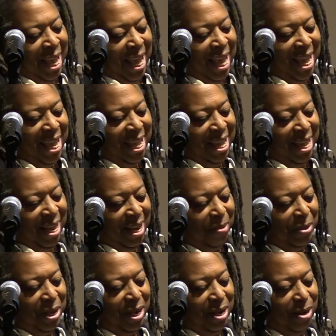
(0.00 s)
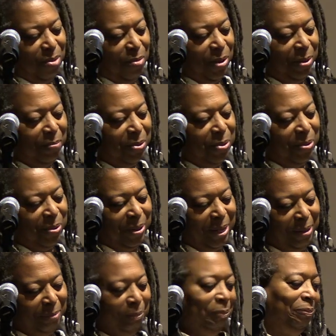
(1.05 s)
And I'm going to do one
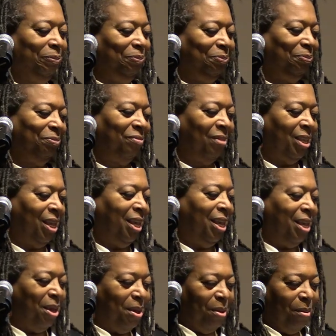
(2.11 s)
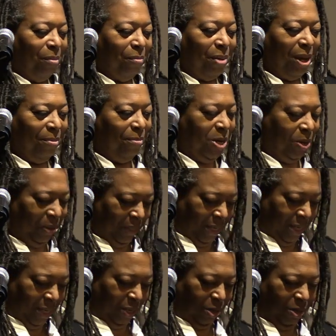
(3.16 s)
poem my muse,
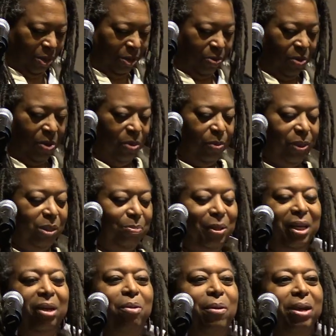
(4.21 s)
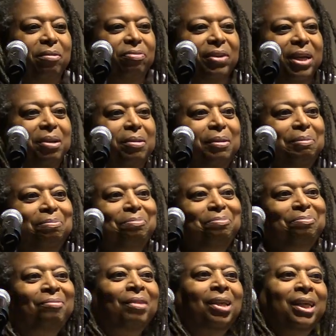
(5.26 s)
as usual, was being quite fickle.
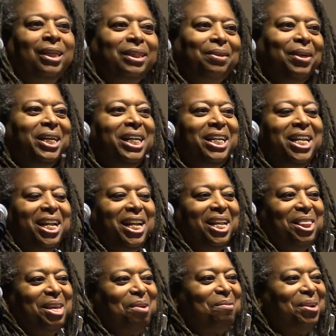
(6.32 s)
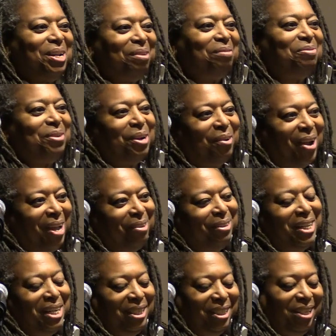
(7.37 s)
So I didn't get anything written for
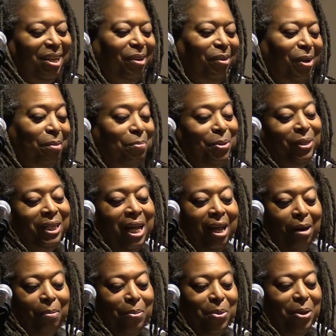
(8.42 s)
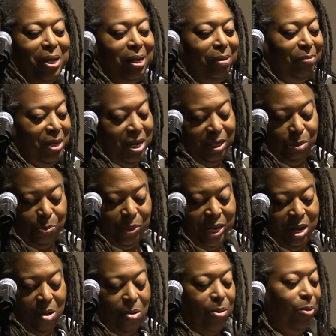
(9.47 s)
grounding. So I pulled out a poem and it's
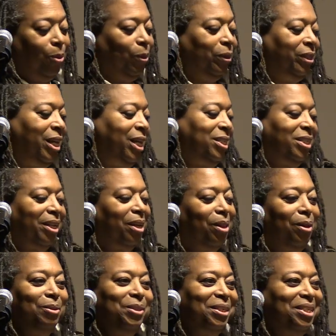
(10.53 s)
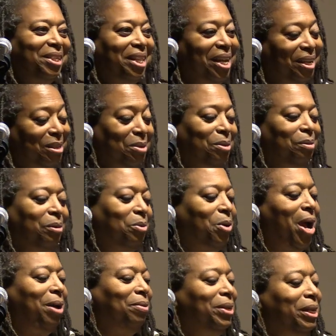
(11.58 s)
pretty old. That's the closest thing to
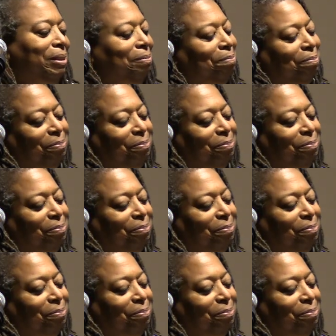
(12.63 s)
grounding.